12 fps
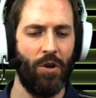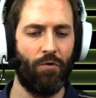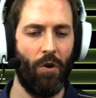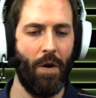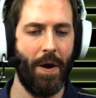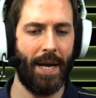
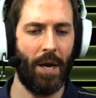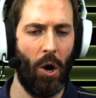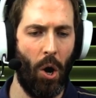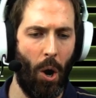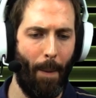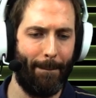growing
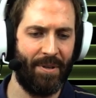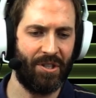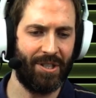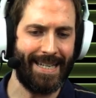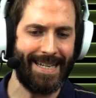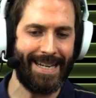
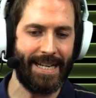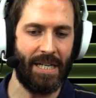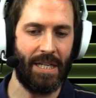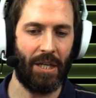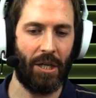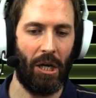
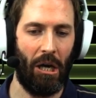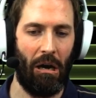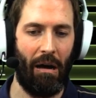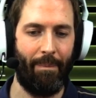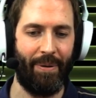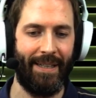obsidian
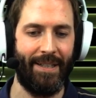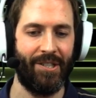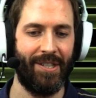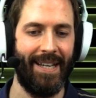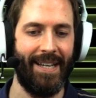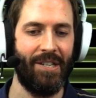
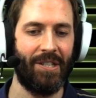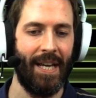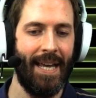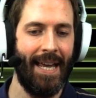carcasses,